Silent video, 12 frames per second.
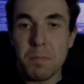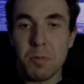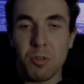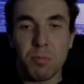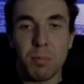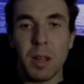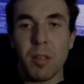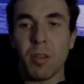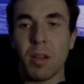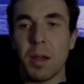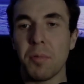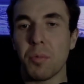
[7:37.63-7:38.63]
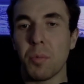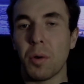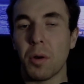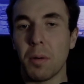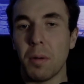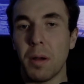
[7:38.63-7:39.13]
there's plenty of times
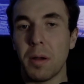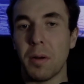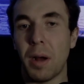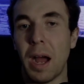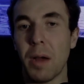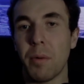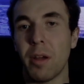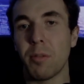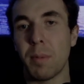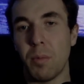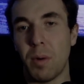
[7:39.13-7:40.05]
where I'd rather be